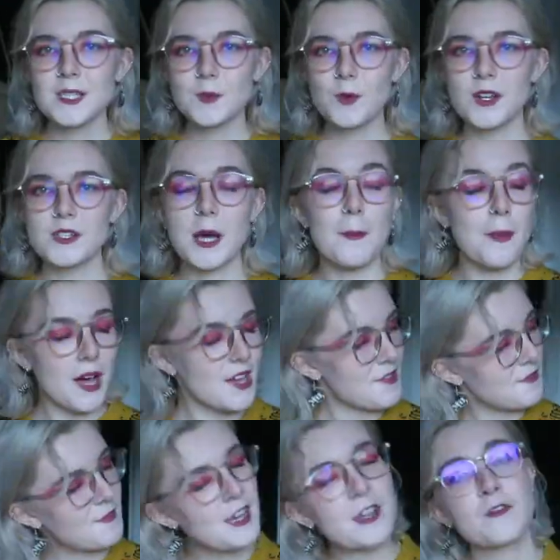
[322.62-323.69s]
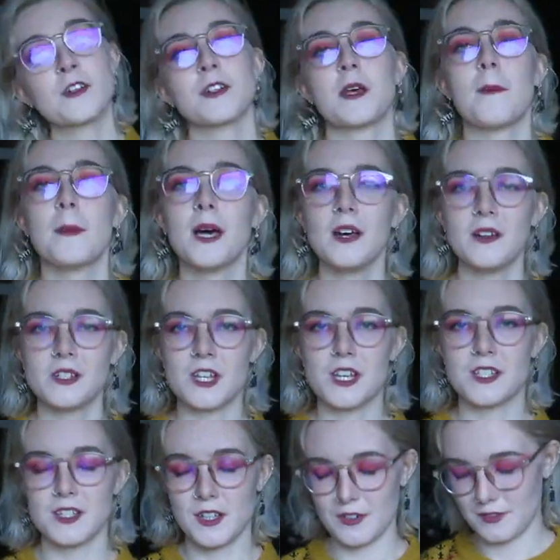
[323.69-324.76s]
This was my favorite
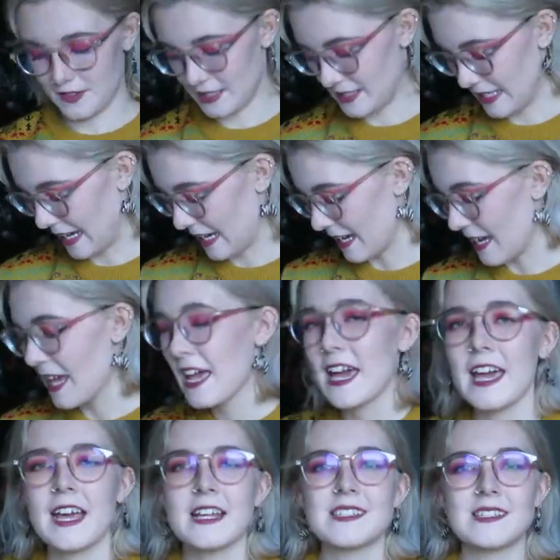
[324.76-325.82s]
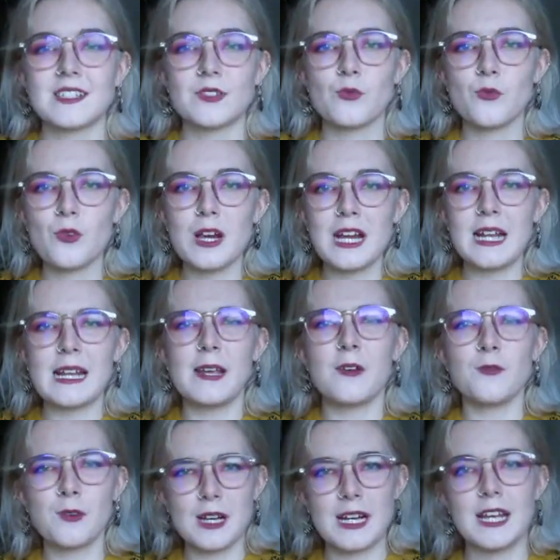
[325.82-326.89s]
purchase of the day. It's this
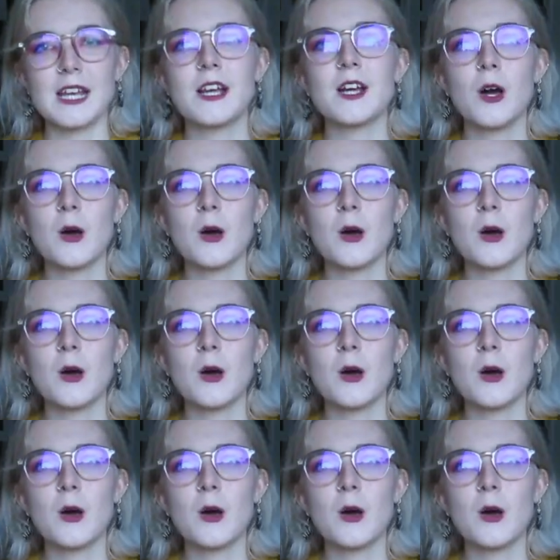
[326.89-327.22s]
really, really